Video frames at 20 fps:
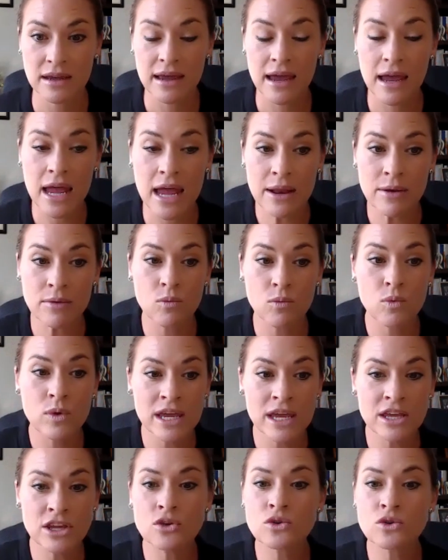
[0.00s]
and we
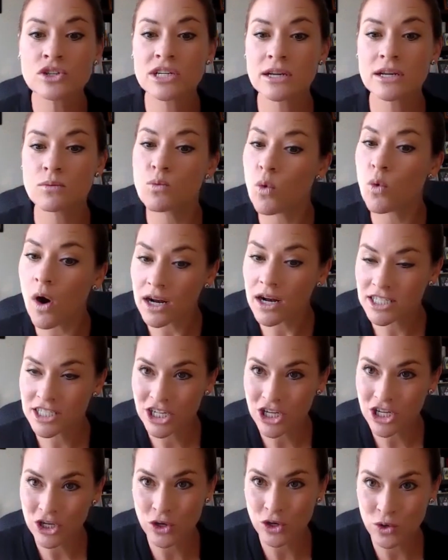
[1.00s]
usually want
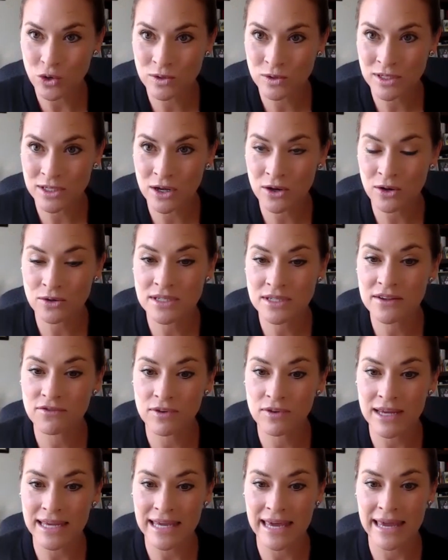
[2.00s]
to use those if
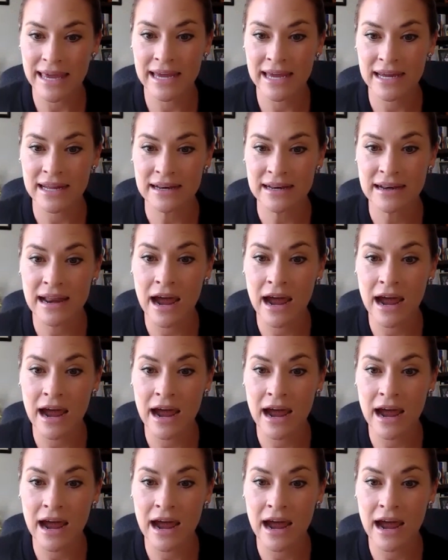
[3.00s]
we can.